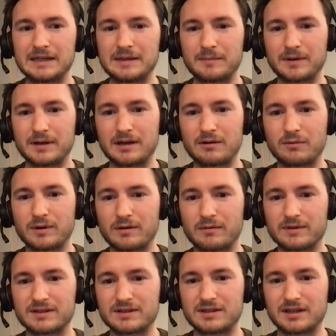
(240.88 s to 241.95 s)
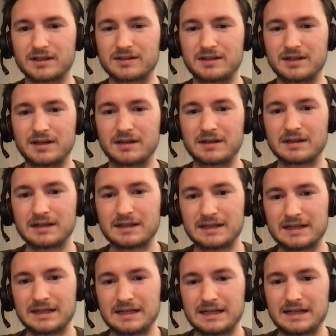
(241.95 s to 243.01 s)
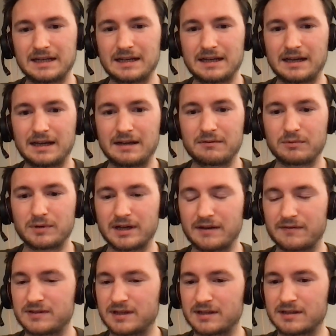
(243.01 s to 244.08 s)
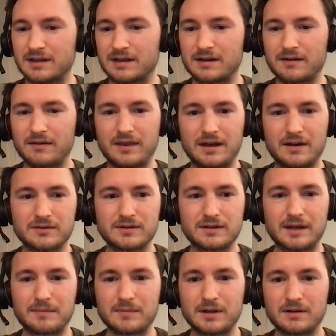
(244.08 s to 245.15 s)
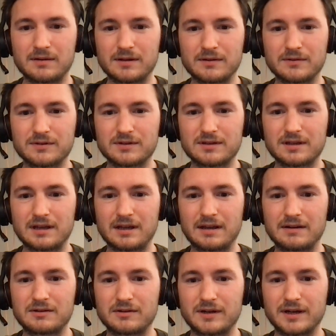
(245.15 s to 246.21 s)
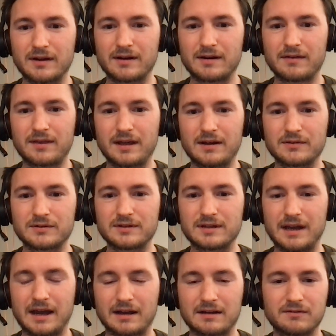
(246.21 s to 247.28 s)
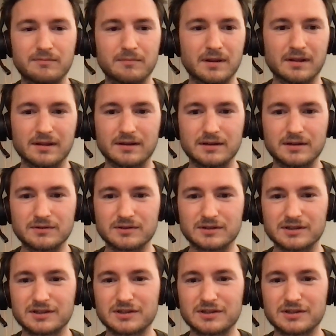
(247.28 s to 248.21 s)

By now we're with 16, and we have 600,000 app downloads and 300,000 active monthly users.